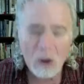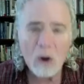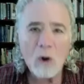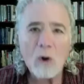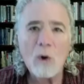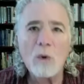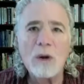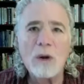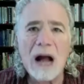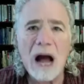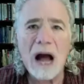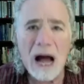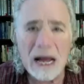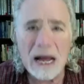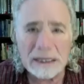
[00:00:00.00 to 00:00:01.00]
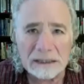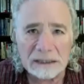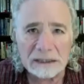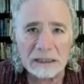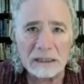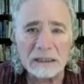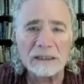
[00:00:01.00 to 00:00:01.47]
who
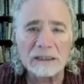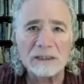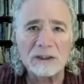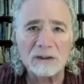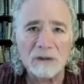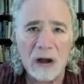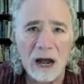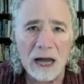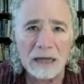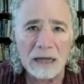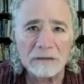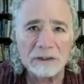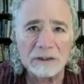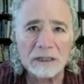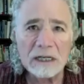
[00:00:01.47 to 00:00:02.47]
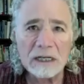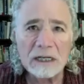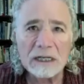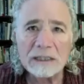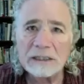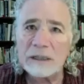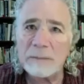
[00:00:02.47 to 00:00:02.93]
constantly strives
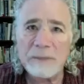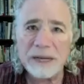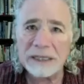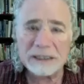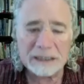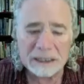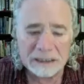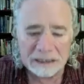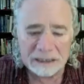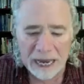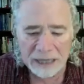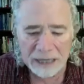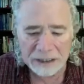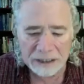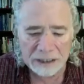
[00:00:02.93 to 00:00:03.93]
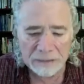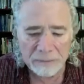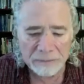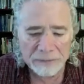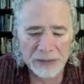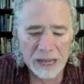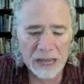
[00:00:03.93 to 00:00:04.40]
to be a success,
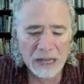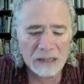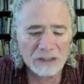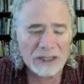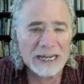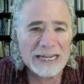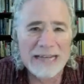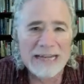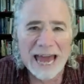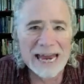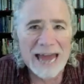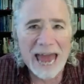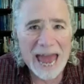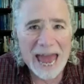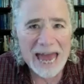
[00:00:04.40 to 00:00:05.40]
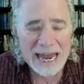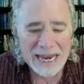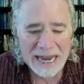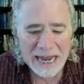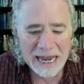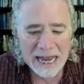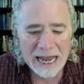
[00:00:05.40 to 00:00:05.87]
to get ahead.
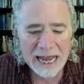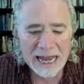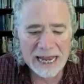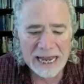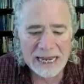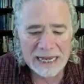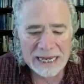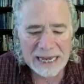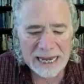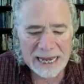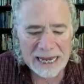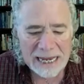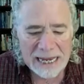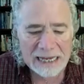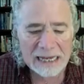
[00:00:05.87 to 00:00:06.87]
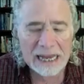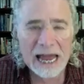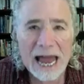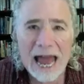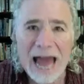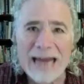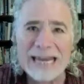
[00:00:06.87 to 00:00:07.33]
He
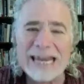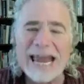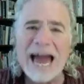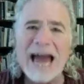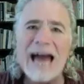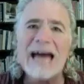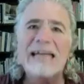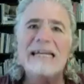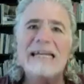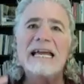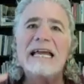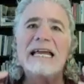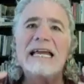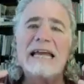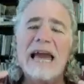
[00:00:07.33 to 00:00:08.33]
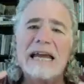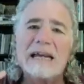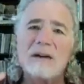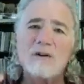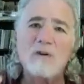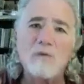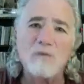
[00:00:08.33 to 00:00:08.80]
had a
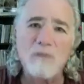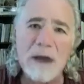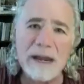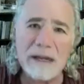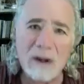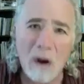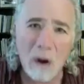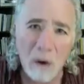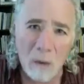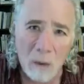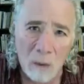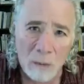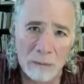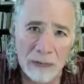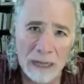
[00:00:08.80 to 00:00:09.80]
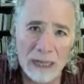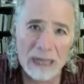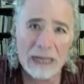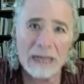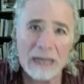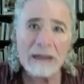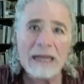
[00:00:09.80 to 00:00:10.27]
great home.
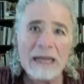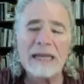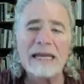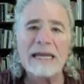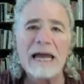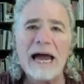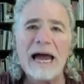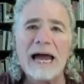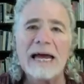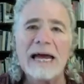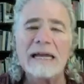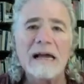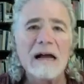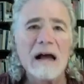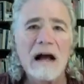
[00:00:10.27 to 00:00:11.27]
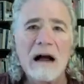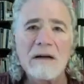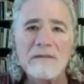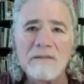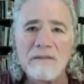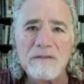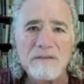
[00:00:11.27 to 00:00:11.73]
He had a
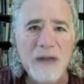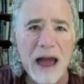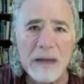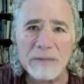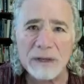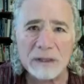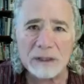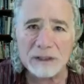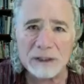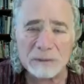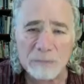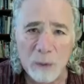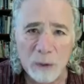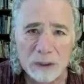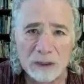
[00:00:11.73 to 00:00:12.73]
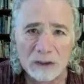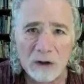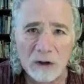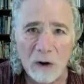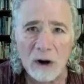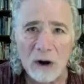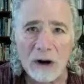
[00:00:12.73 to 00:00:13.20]
fabulous sports
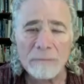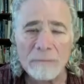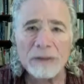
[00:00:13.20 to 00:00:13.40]
car.